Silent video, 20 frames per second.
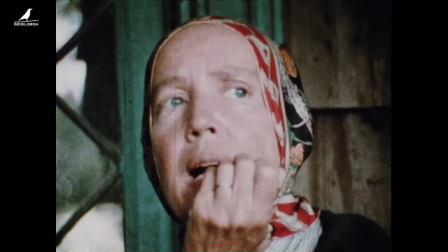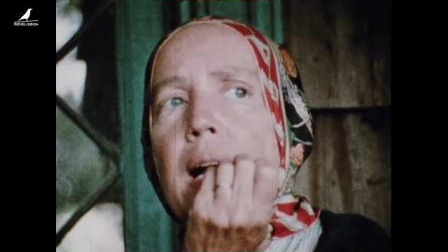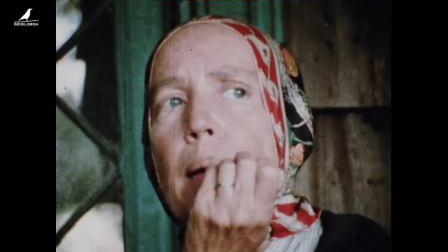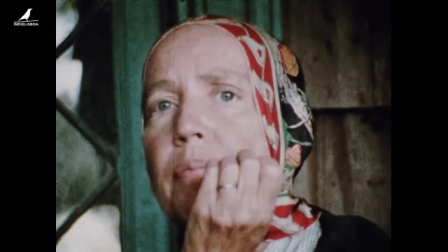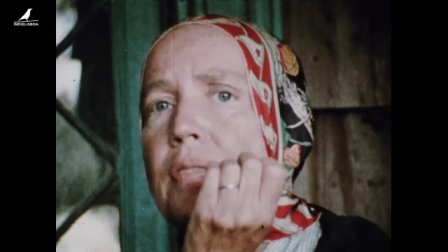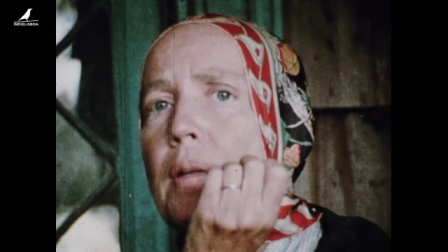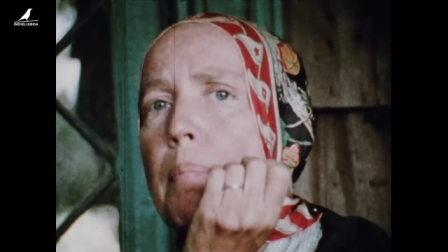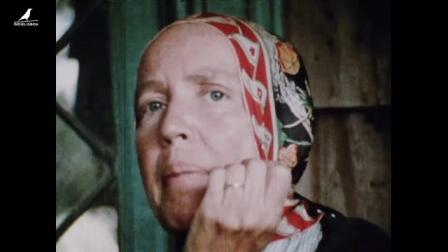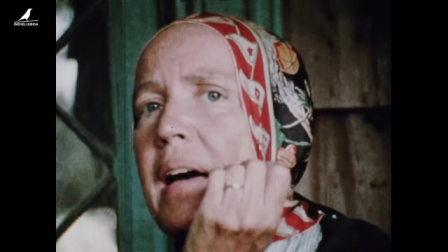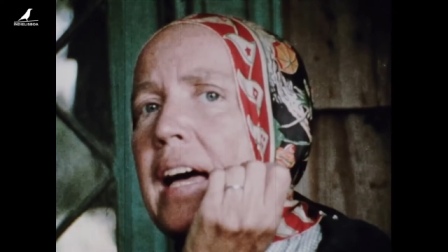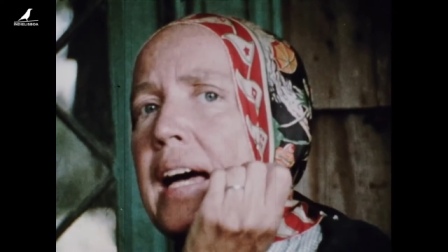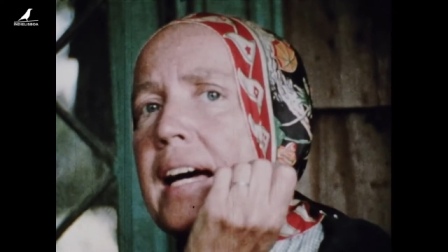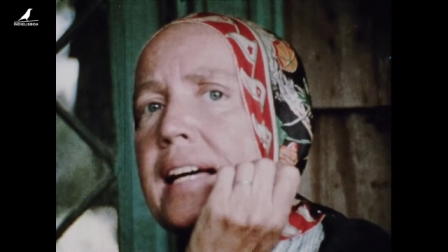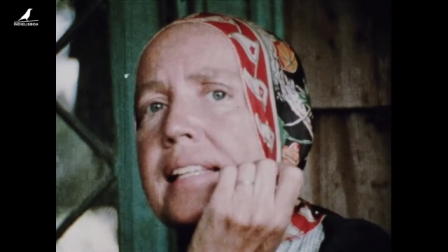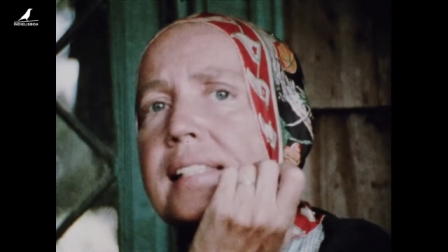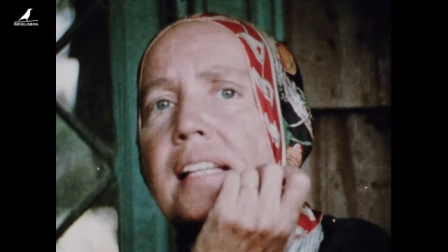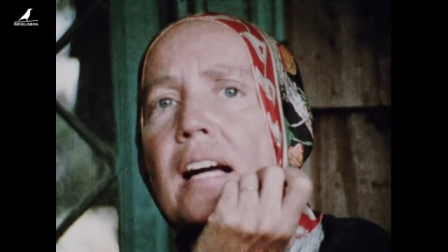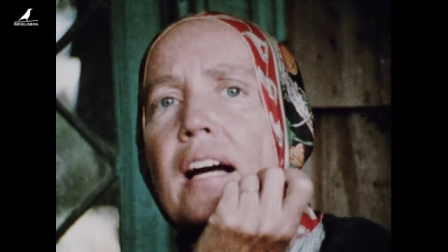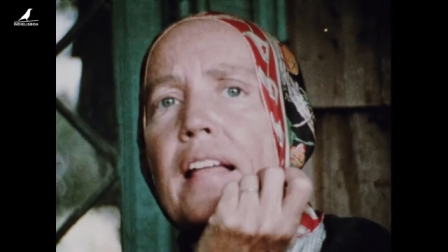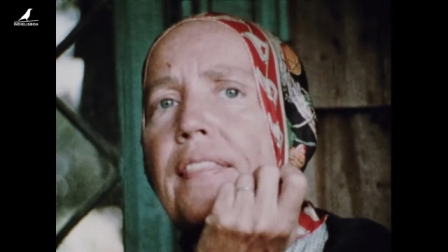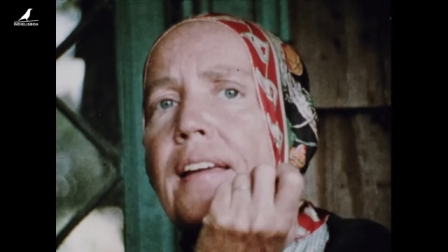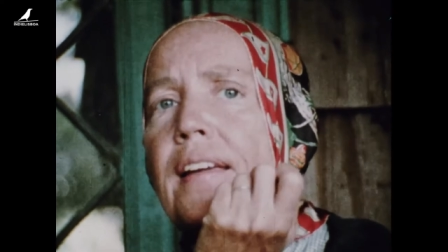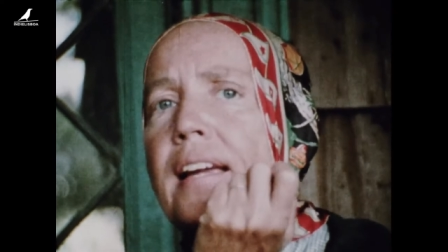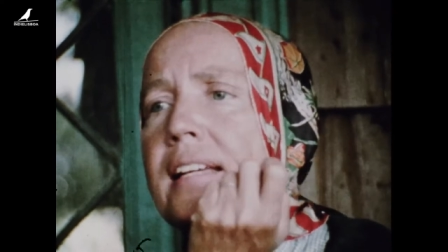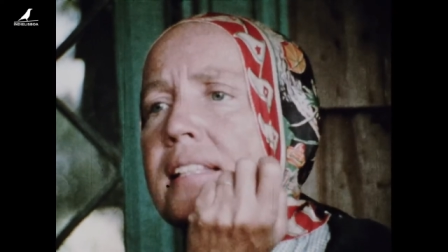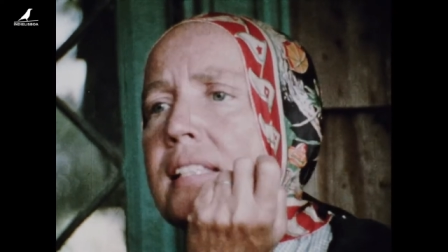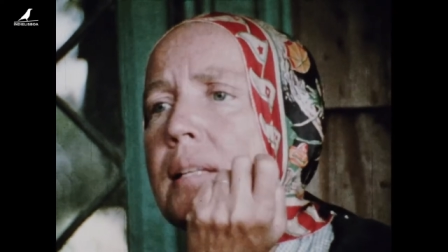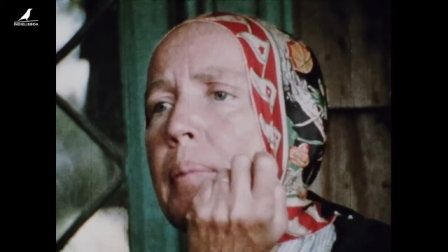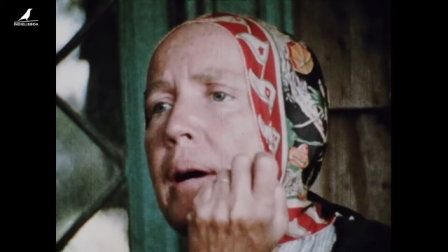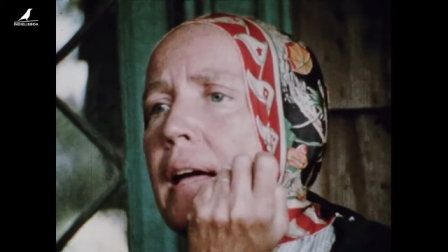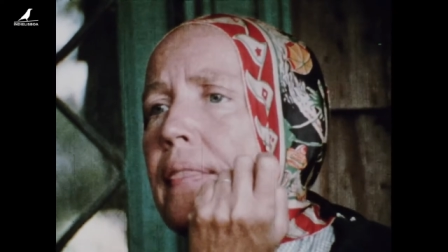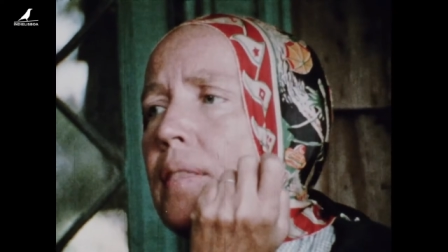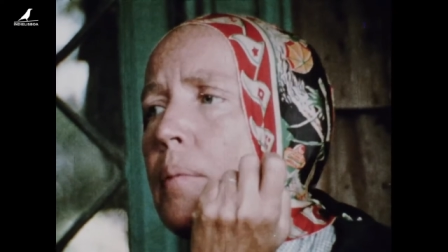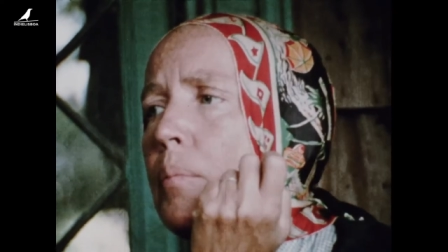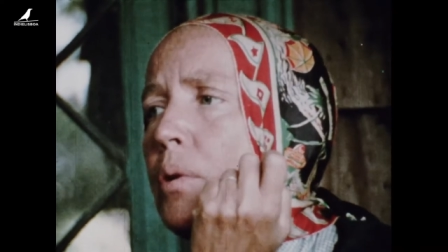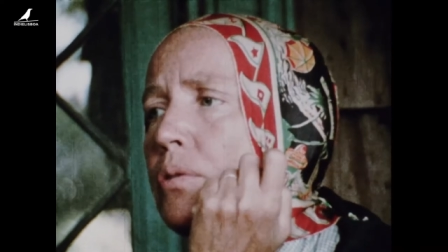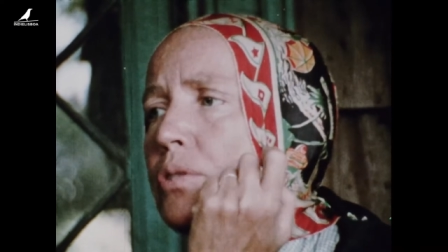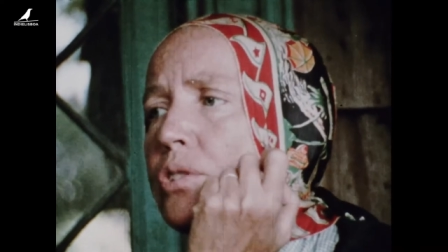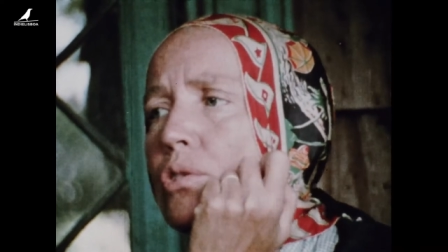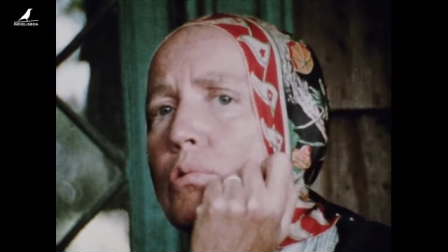up the past, I think, is about the
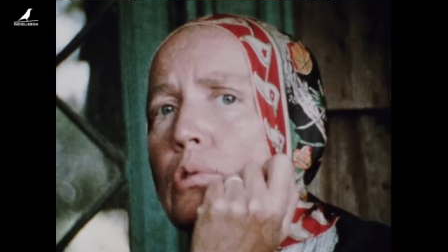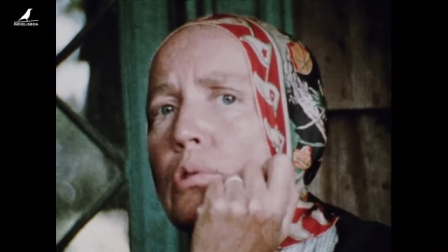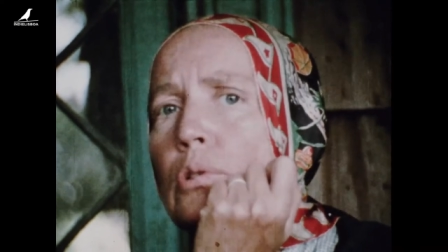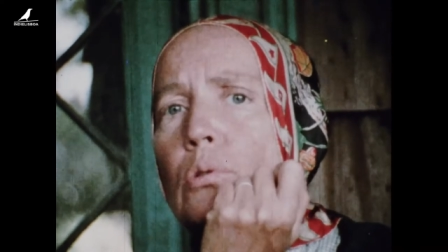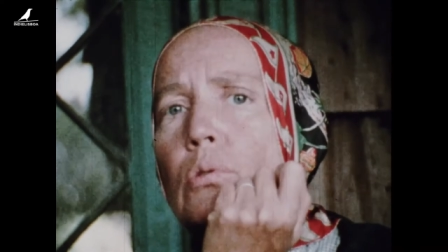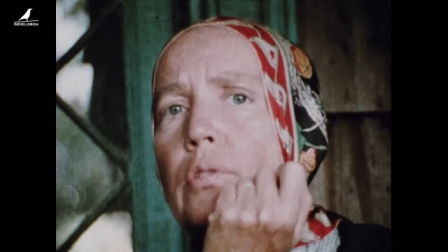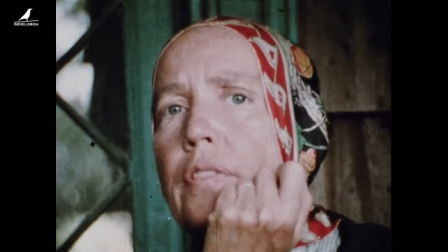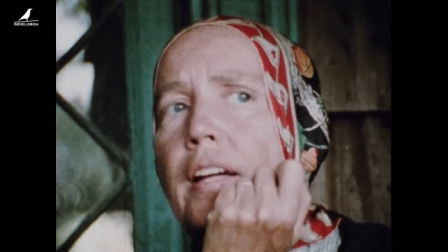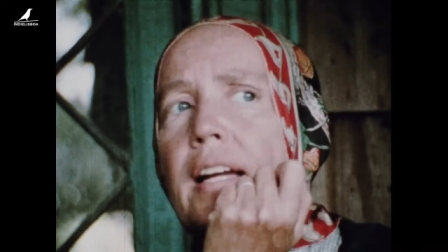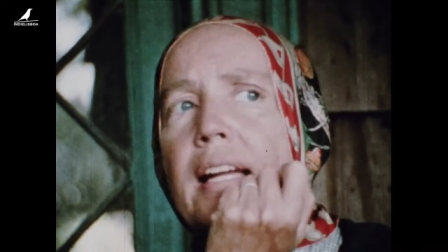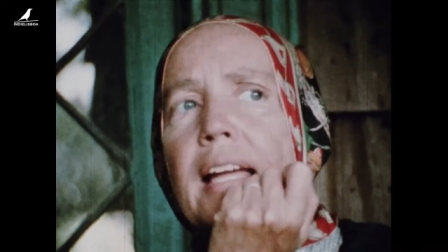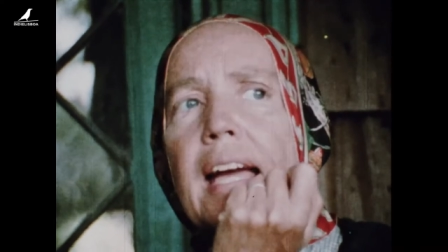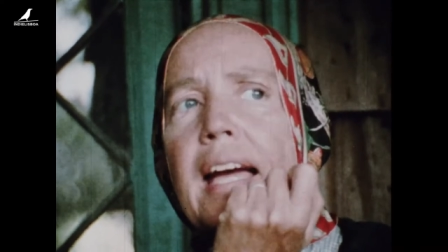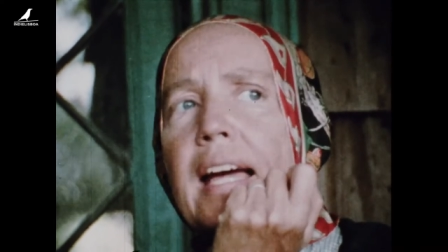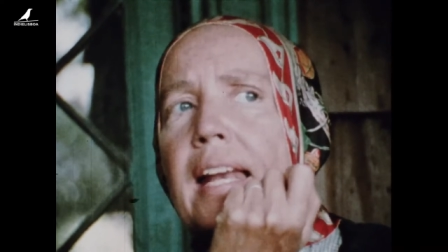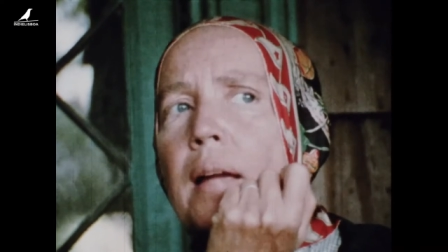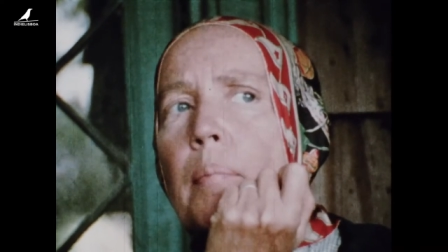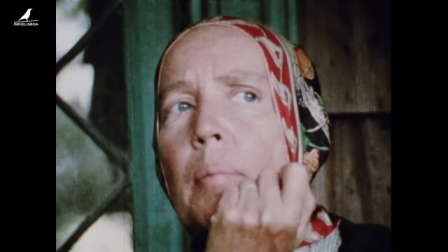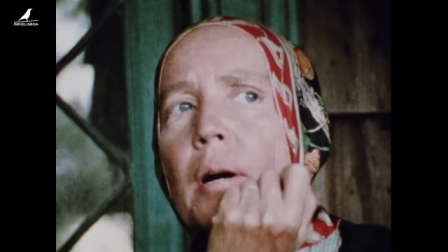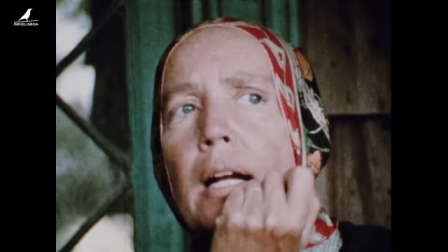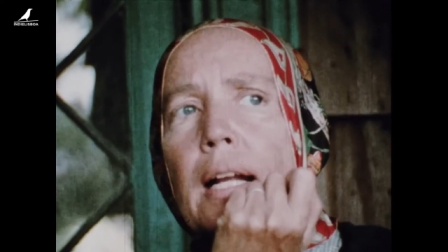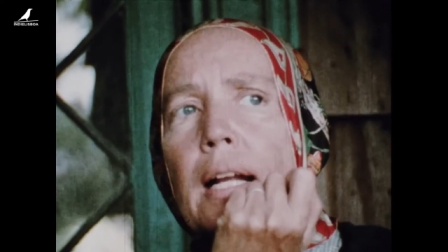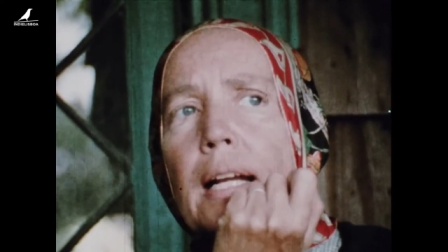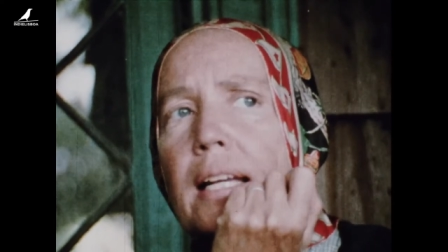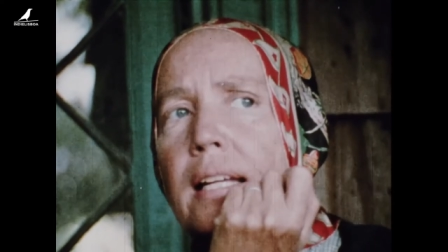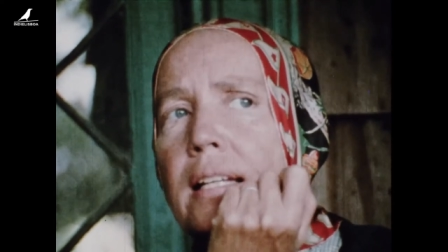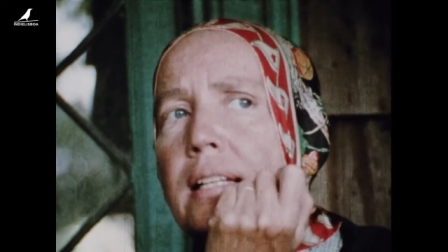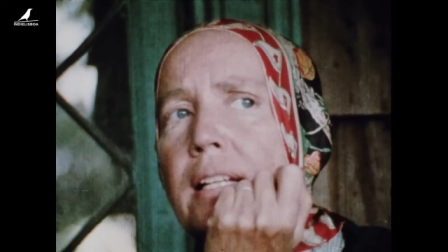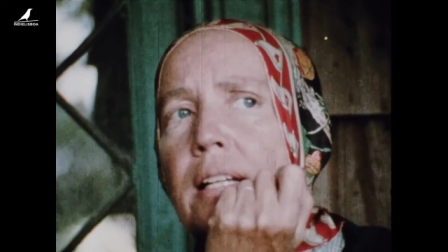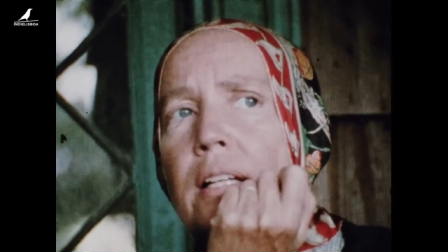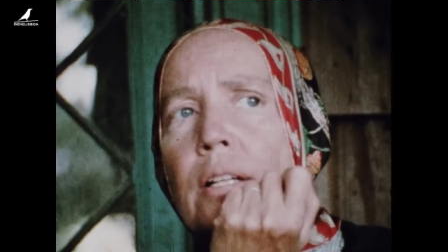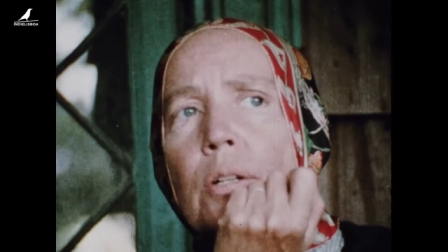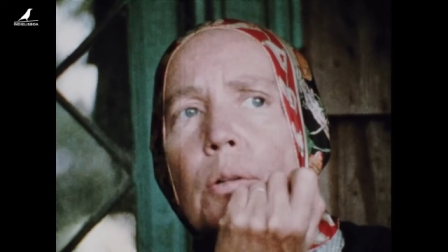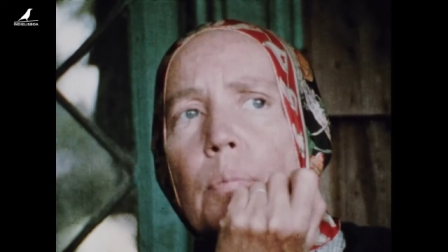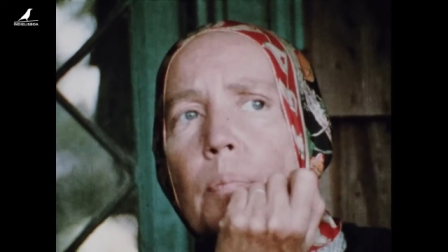most cruel thing anybody can do.